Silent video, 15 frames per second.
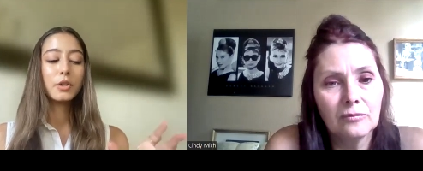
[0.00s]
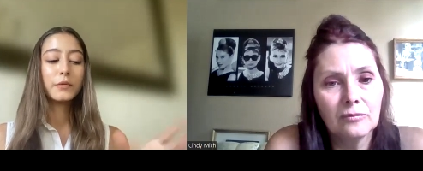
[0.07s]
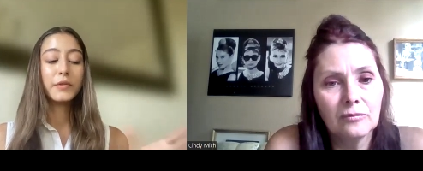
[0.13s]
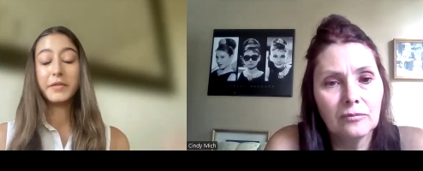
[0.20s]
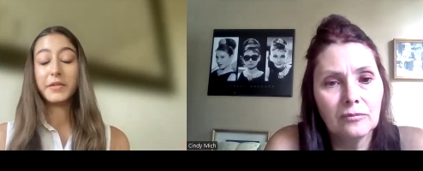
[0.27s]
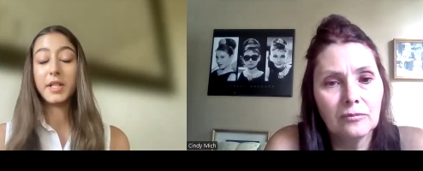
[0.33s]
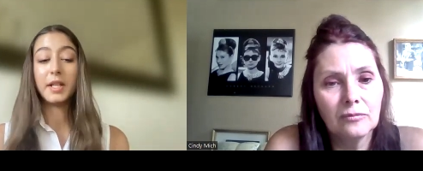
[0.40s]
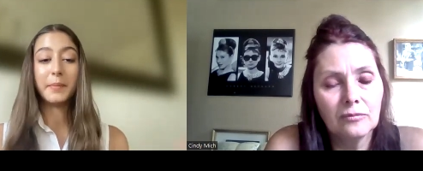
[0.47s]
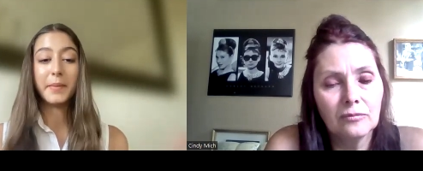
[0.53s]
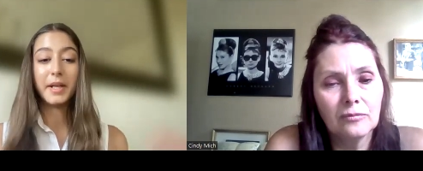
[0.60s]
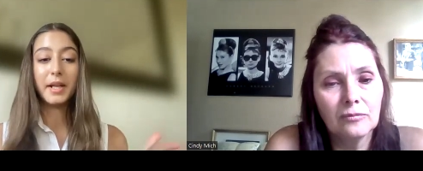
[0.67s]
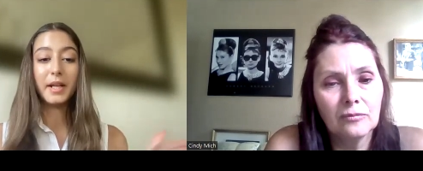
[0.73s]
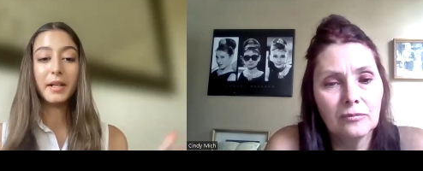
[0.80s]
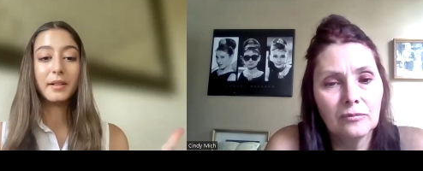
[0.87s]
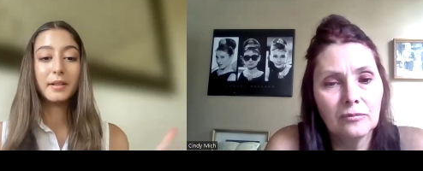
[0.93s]
Speaker 1: 15
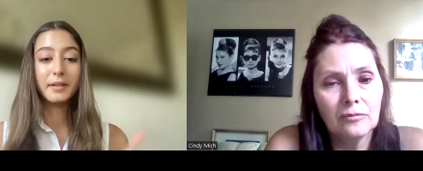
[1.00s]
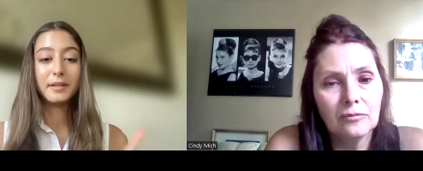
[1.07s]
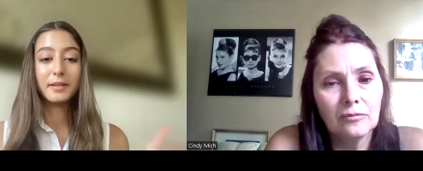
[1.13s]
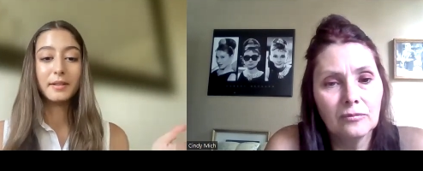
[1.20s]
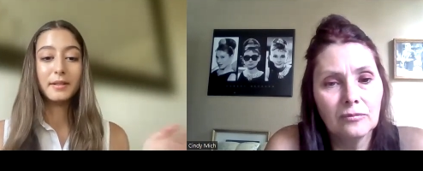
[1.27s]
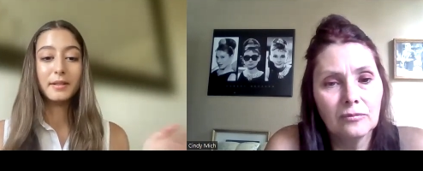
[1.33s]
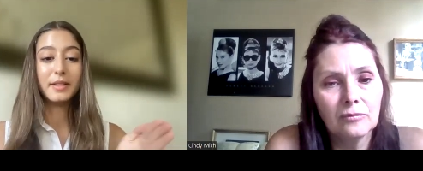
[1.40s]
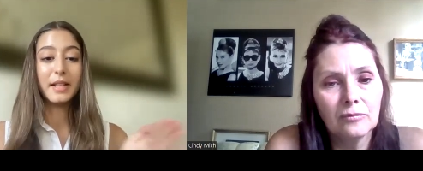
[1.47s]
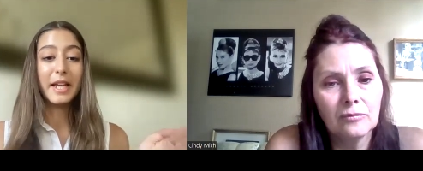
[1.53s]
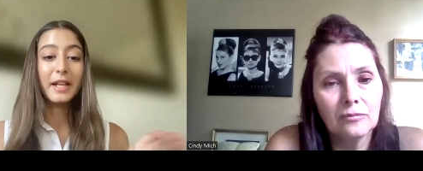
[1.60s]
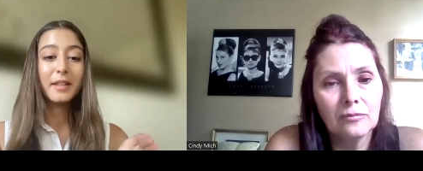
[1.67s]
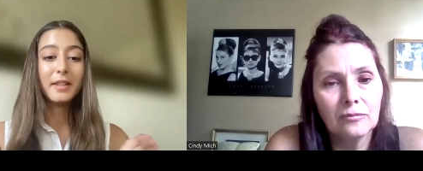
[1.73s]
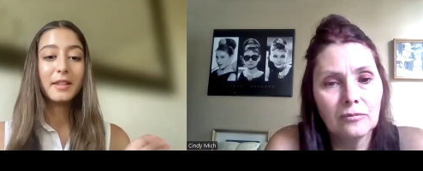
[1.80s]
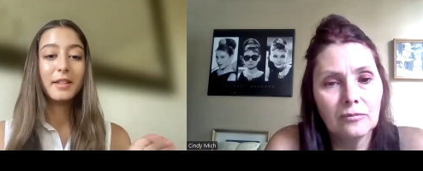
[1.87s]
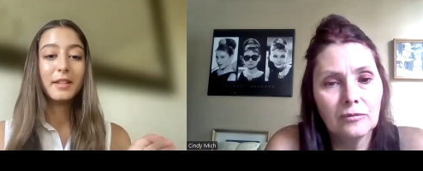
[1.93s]
minute
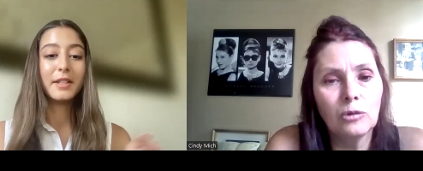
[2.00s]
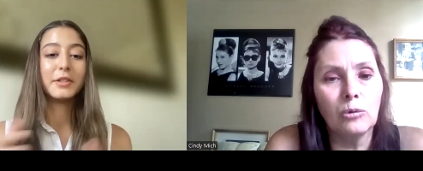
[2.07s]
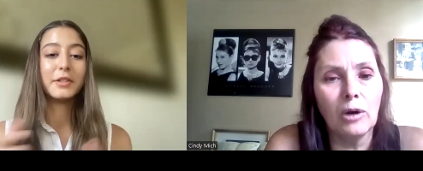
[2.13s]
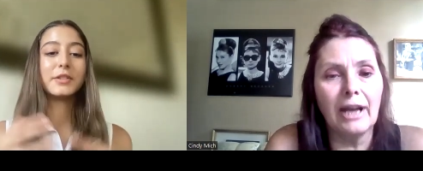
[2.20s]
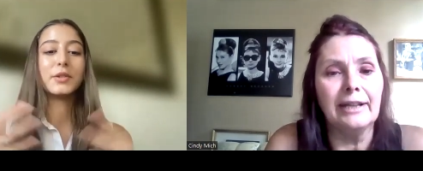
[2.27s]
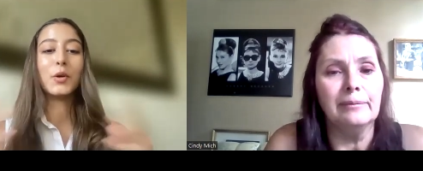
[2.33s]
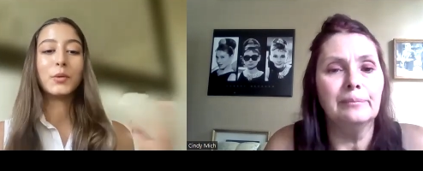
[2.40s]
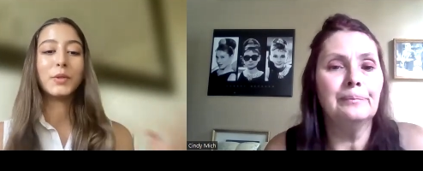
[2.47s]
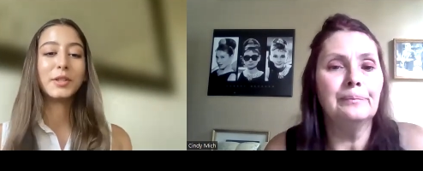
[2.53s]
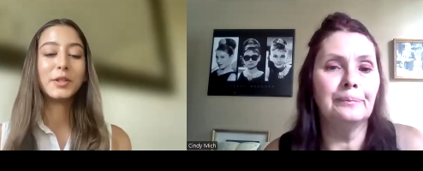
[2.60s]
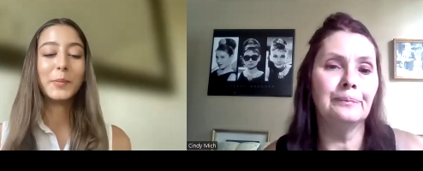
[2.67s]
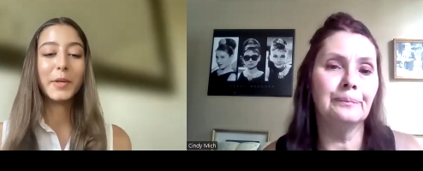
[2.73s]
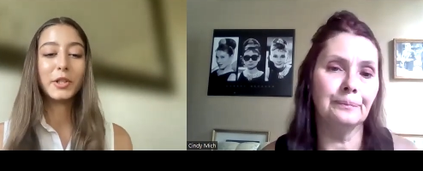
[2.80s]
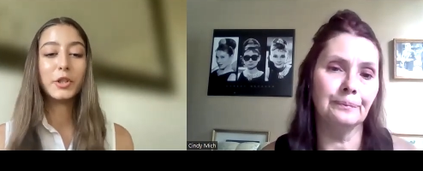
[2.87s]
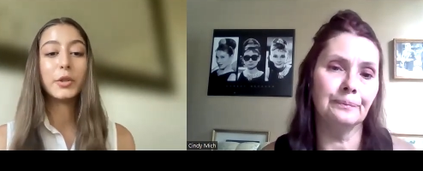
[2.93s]
length. There's right. only
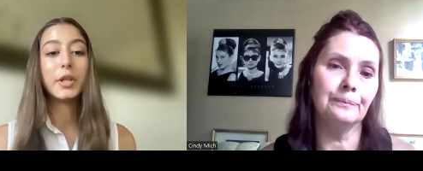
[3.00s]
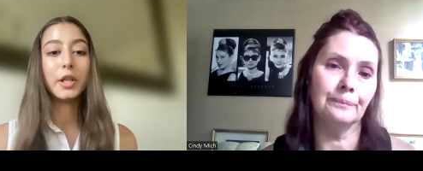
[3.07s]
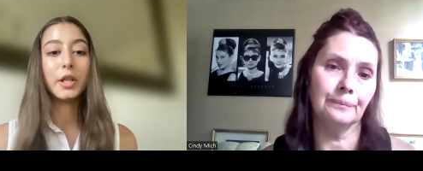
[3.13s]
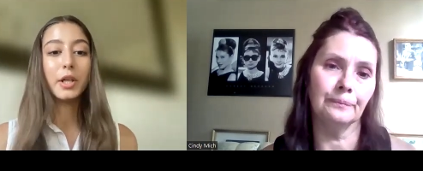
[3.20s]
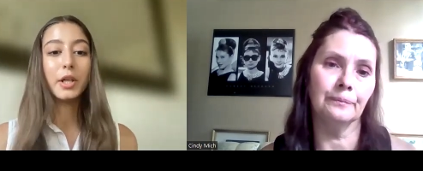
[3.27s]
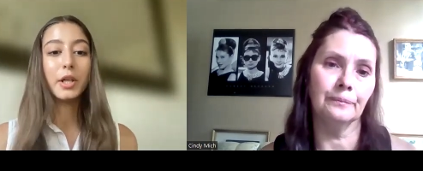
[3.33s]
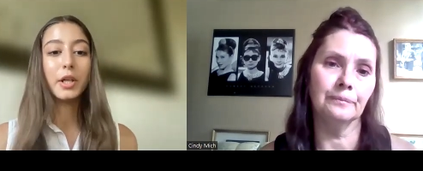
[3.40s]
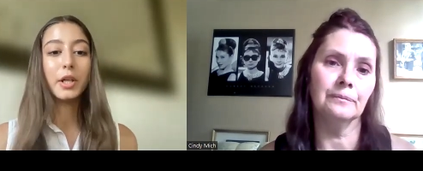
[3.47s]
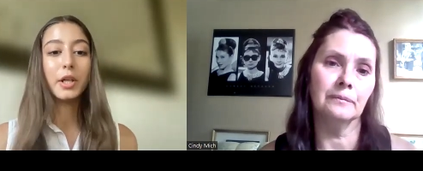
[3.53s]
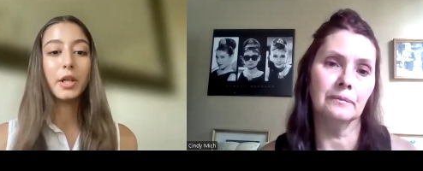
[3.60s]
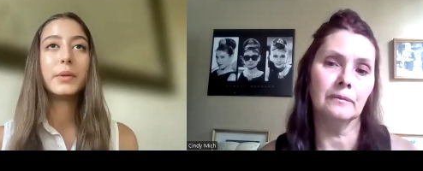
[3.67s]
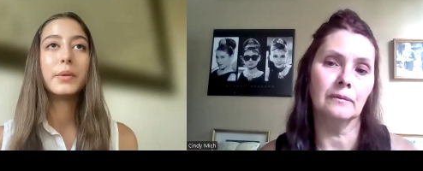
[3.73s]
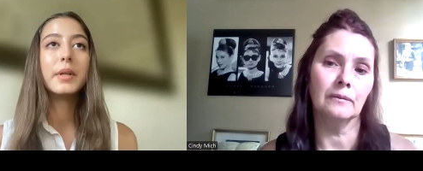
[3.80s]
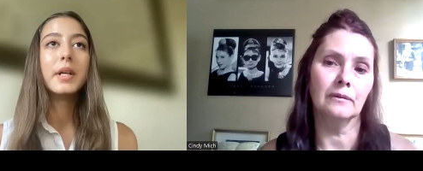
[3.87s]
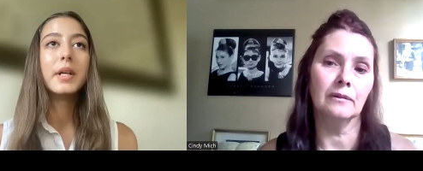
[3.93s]
we can go
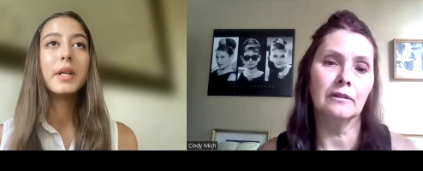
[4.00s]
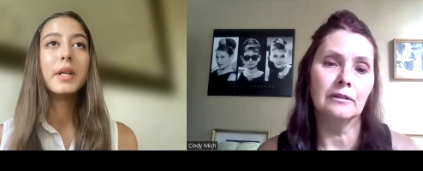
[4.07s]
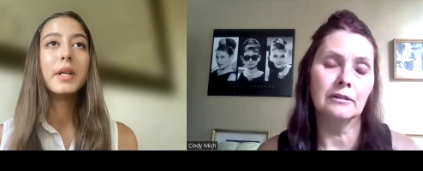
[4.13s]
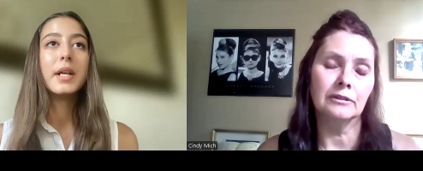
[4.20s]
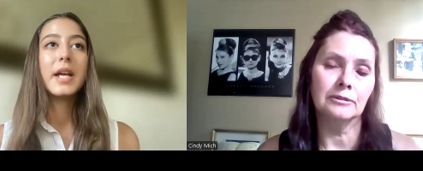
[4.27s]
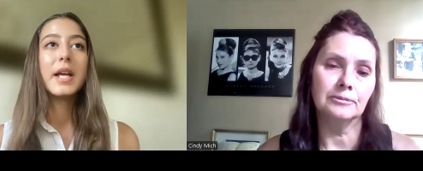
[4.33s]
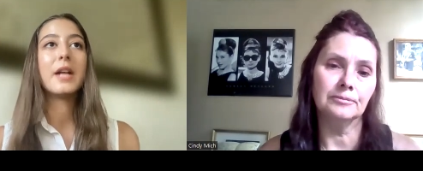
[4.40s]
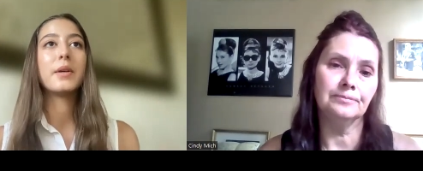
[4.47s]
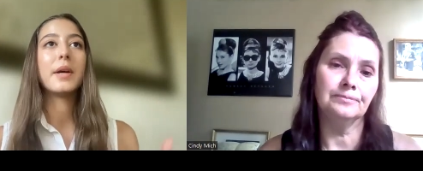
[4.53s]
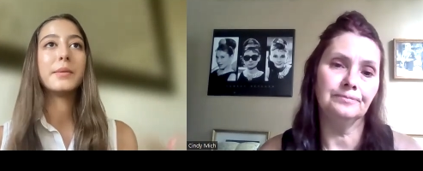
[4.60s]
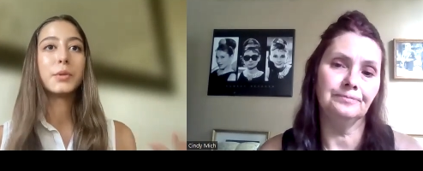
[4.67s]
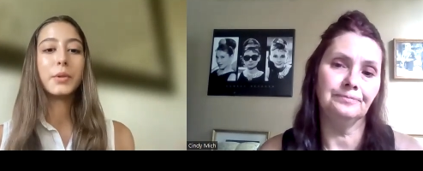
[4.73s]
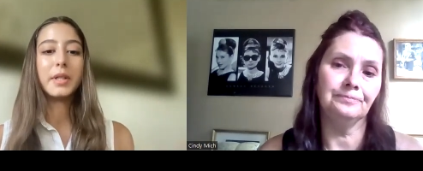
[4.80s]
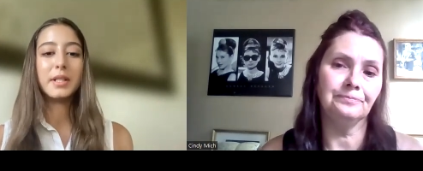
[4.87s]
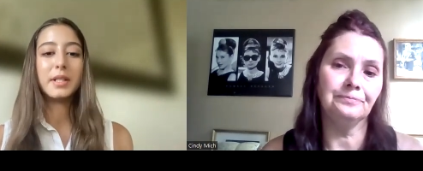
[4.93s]
into and i was
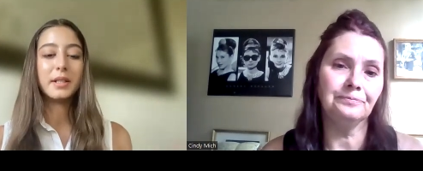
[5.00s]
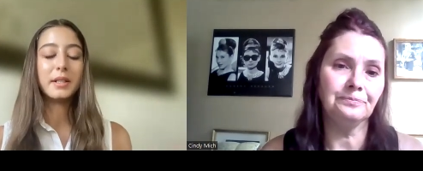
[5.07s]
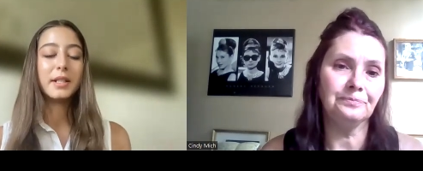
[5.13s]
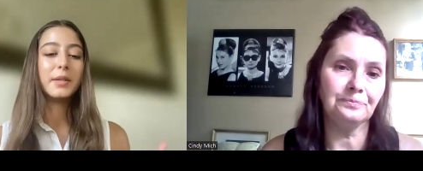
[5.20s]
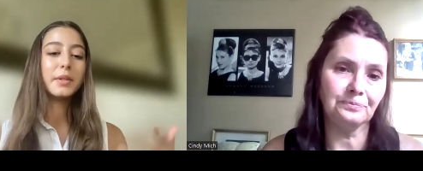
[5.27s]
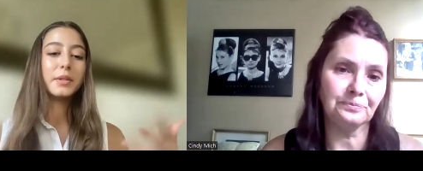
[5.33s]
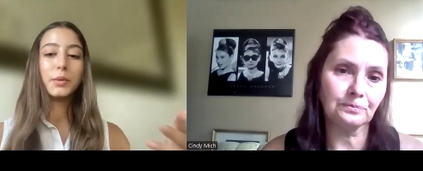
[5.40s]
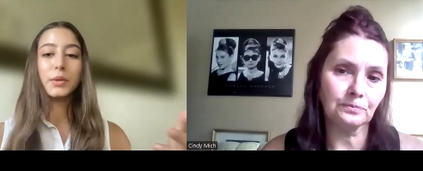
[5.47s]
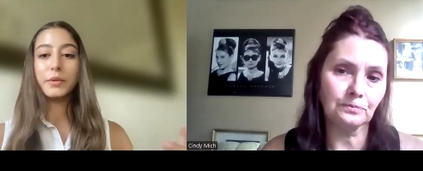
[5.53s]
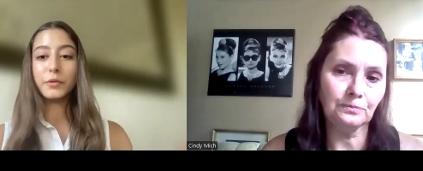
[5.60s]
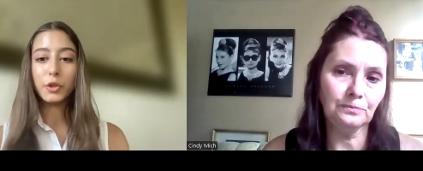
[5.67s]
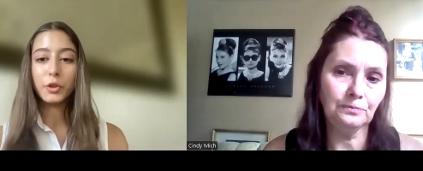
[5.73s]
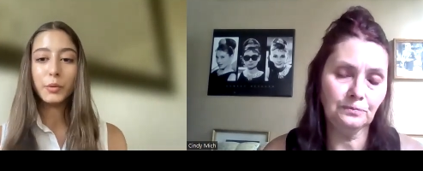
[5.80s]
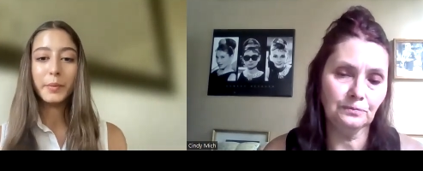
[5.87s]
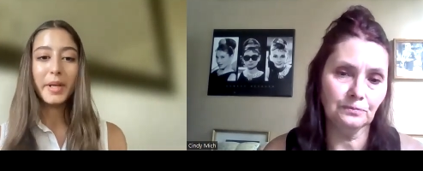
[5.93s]
already dealing with sort of
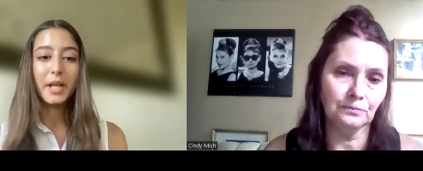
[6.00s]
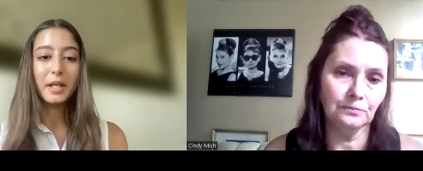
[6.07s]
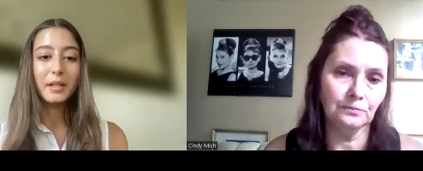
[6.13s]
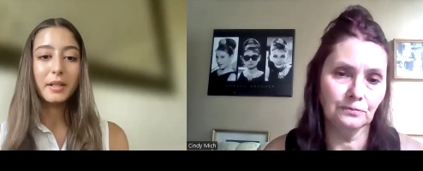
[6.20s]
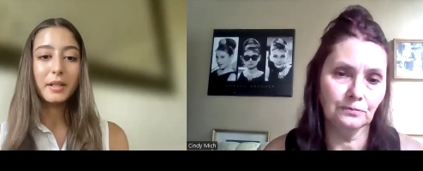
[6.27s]
two main